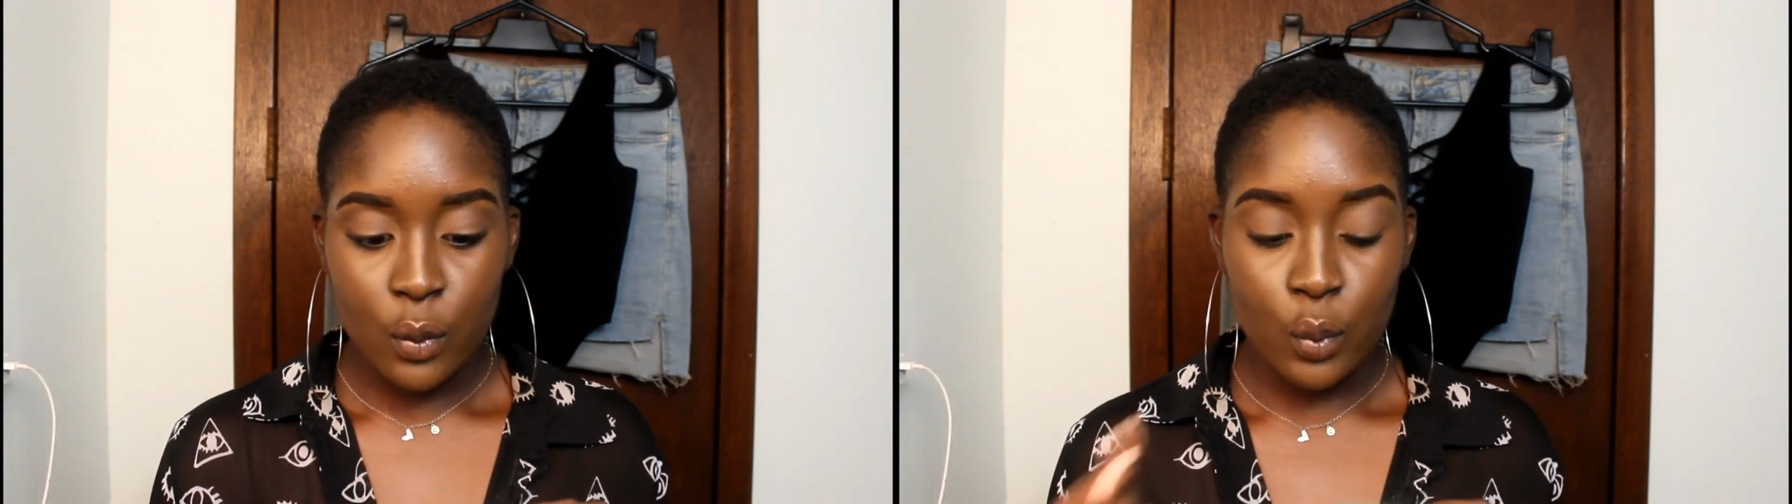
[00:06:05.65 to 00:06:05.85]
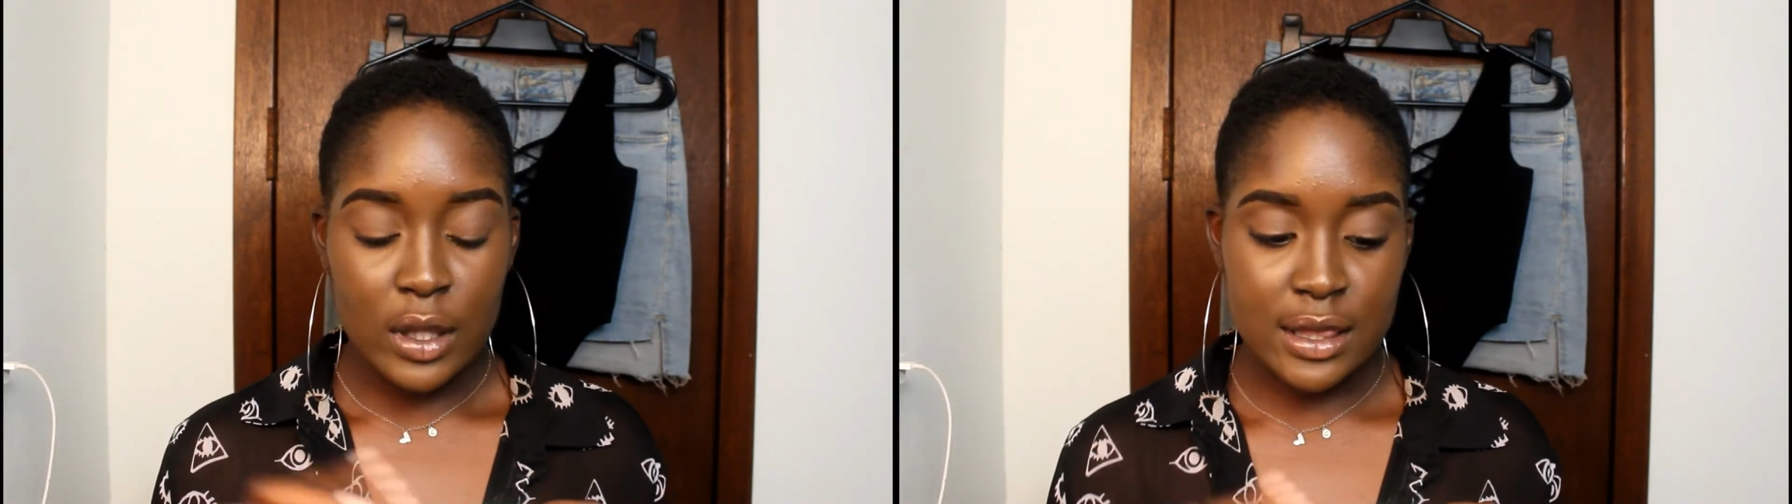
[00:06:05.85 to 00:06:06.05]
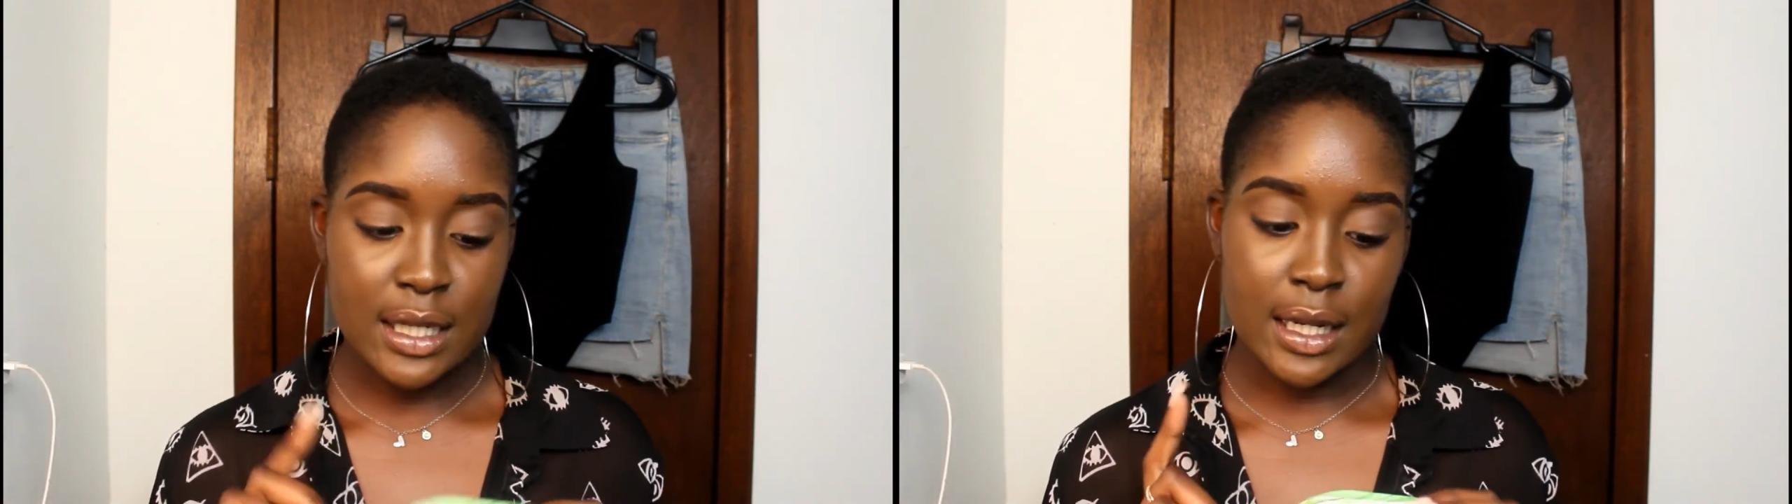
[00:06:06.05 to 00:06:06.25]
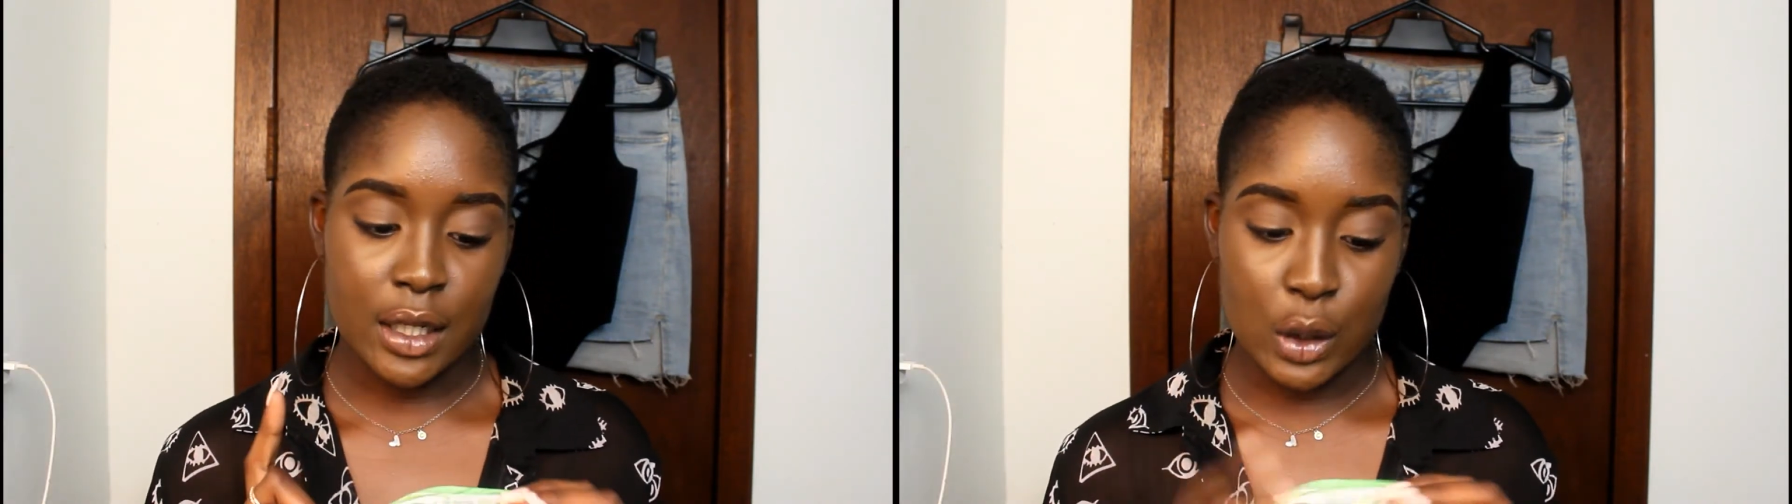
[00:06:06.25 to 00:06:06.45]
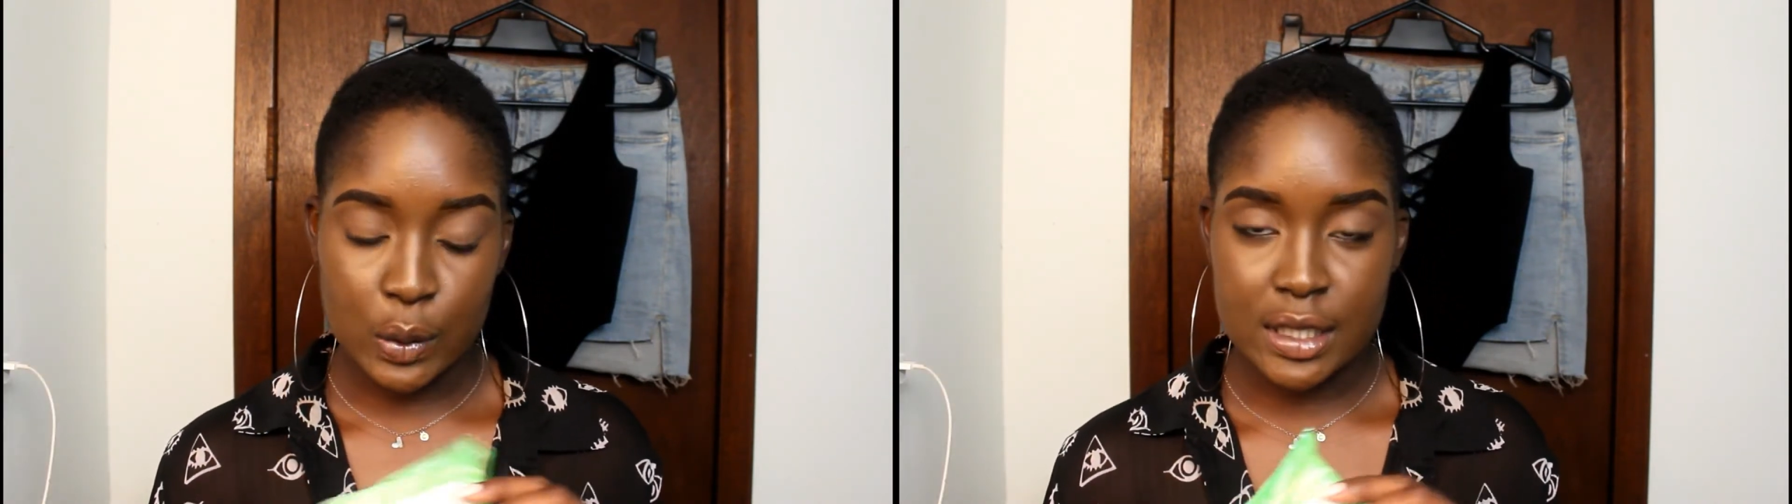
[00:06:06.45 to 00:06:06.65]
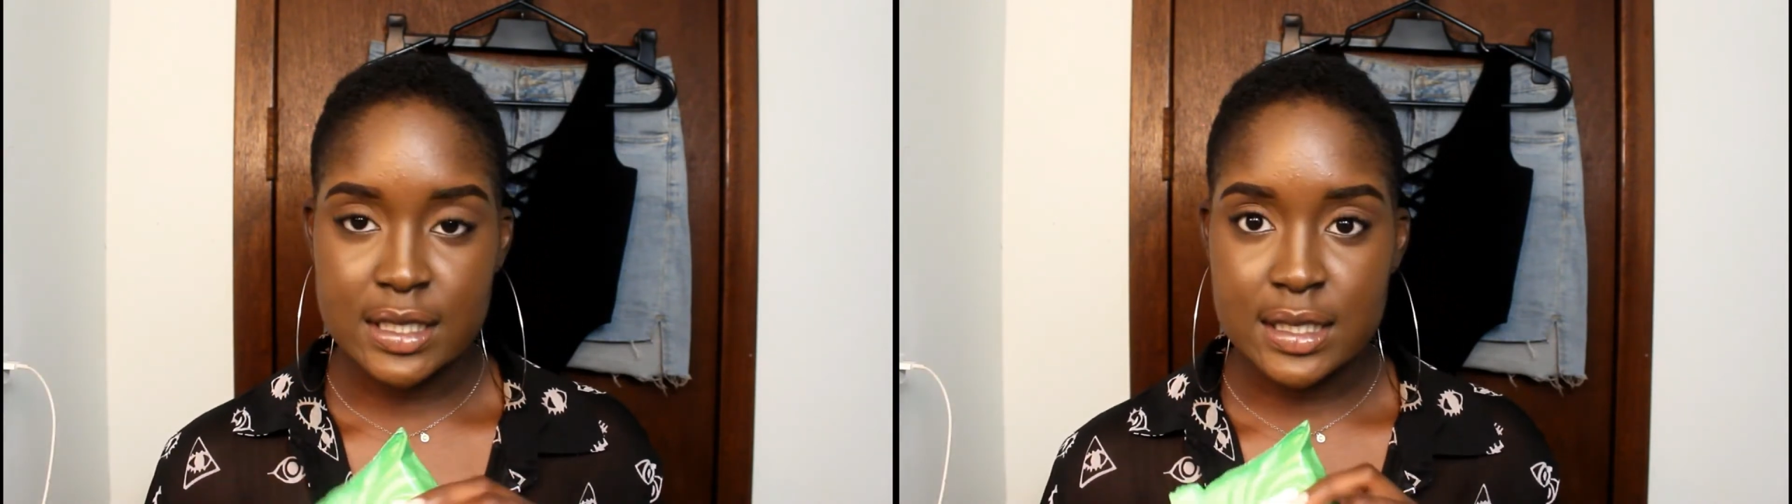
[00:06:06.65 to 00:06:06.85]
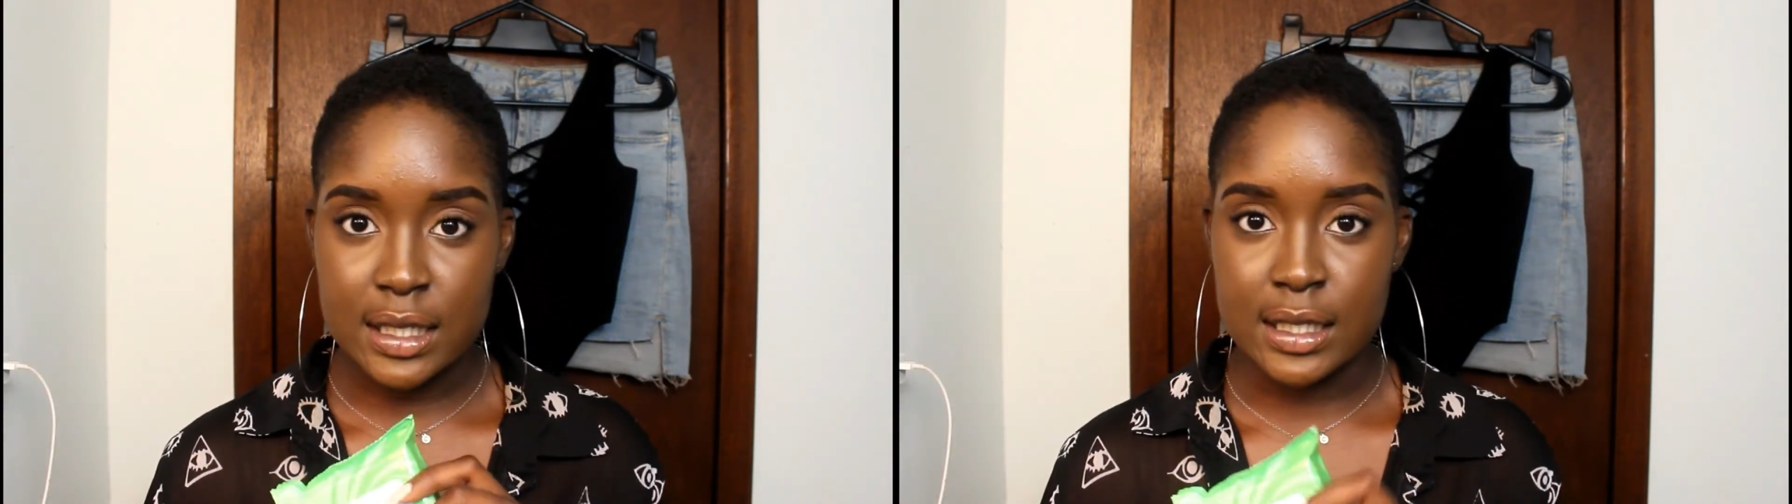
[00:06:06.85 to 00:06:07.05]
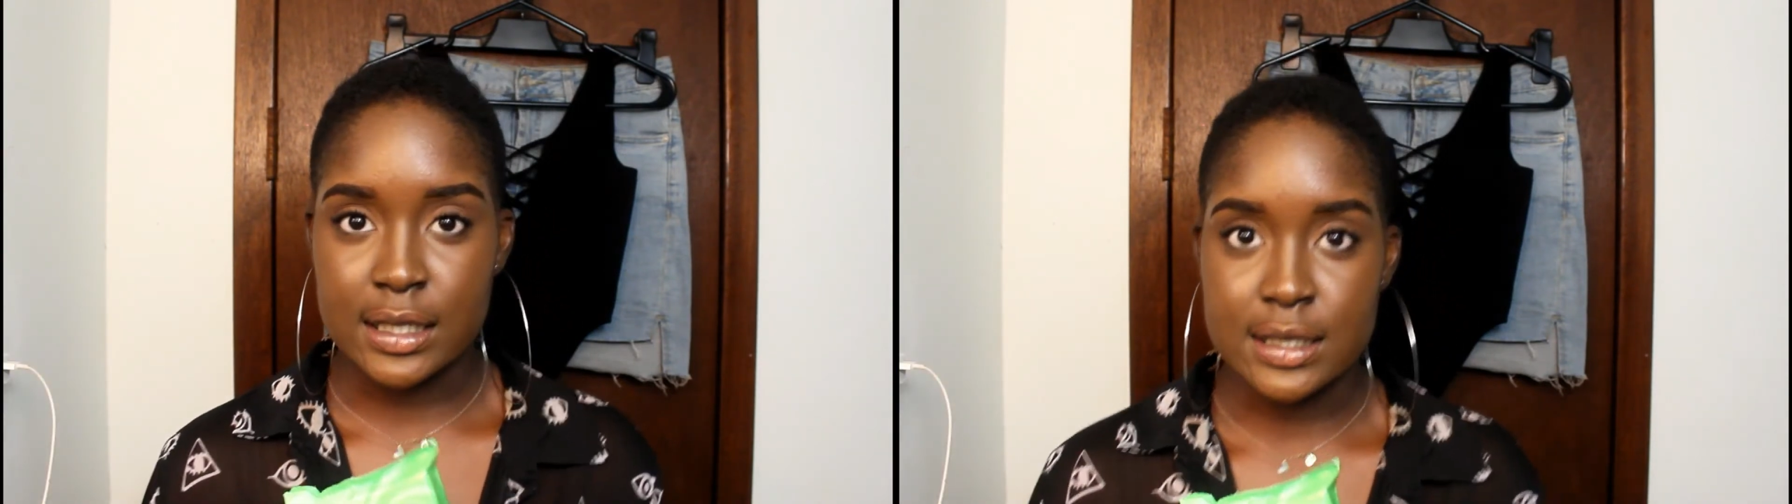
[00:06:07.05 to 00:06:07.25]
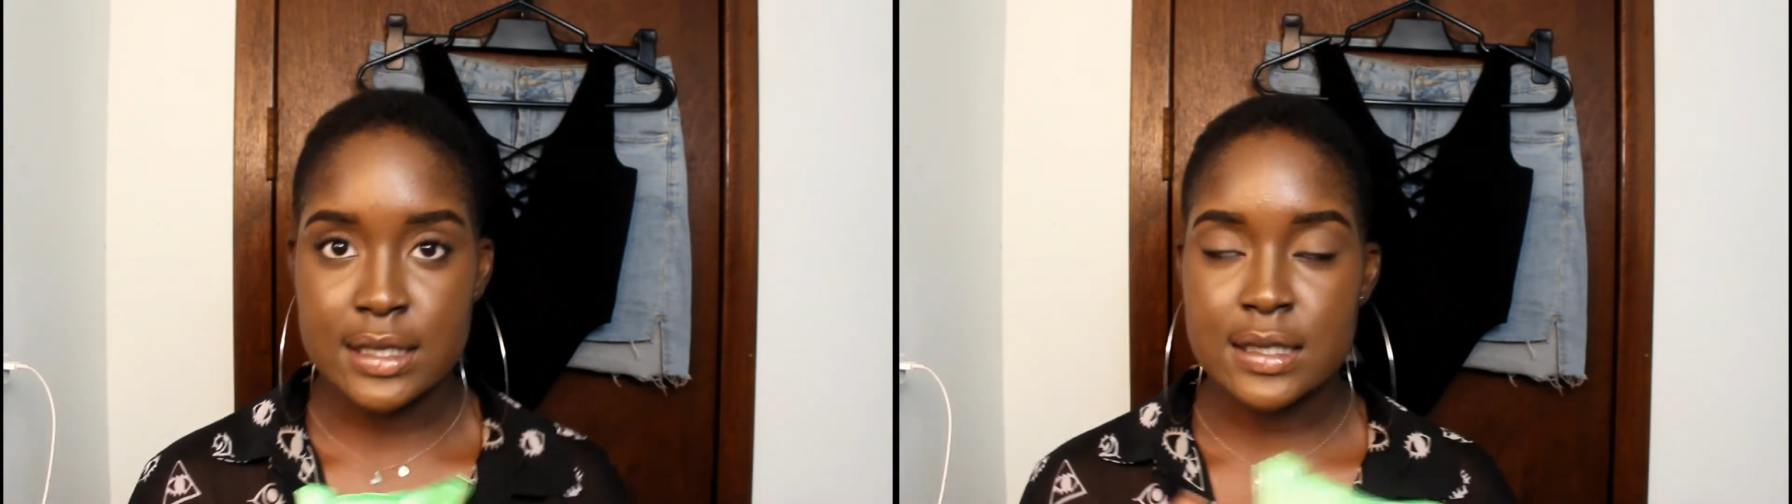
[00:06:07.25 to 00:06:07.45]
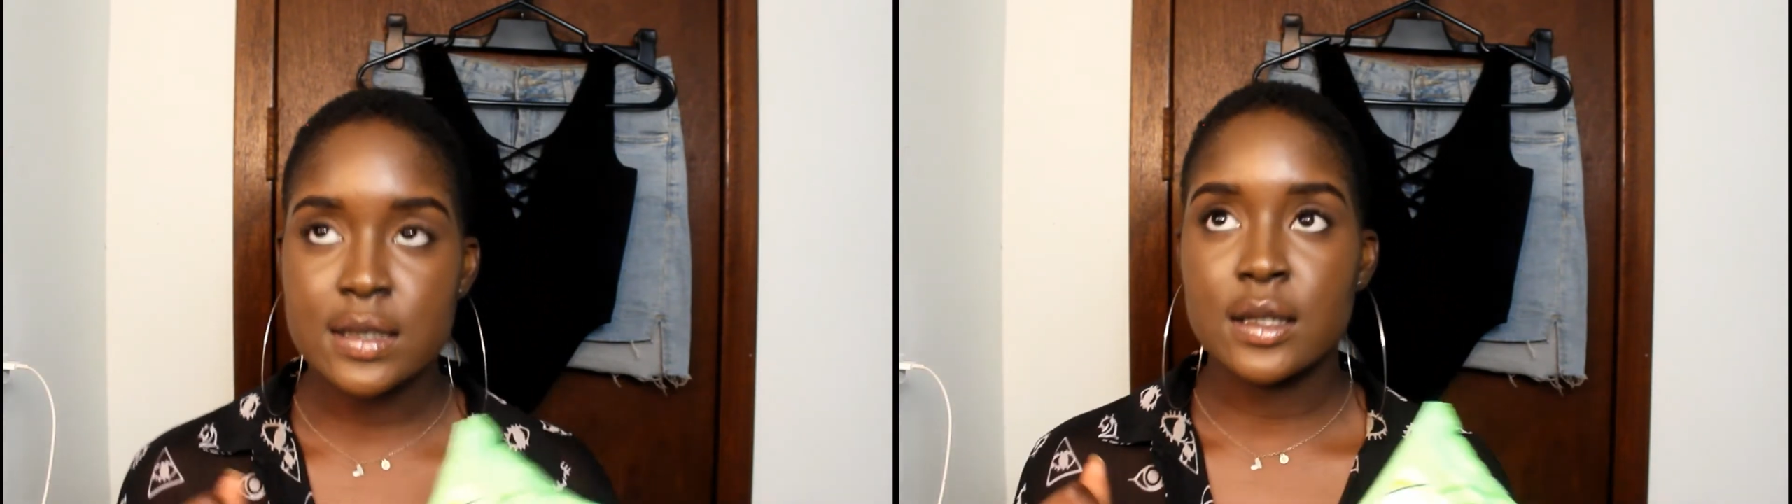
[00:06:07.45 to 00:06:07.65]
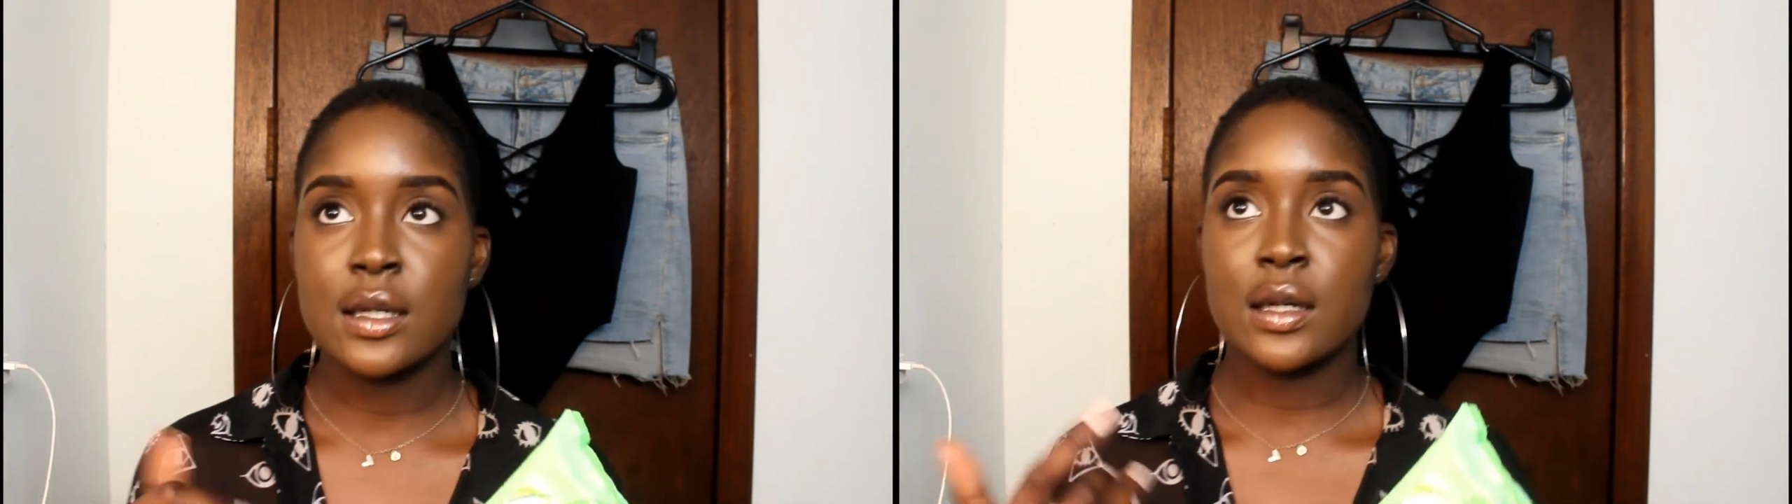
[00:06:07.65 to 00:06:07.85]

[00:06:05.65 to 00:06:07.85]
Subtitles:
one thing I noticed is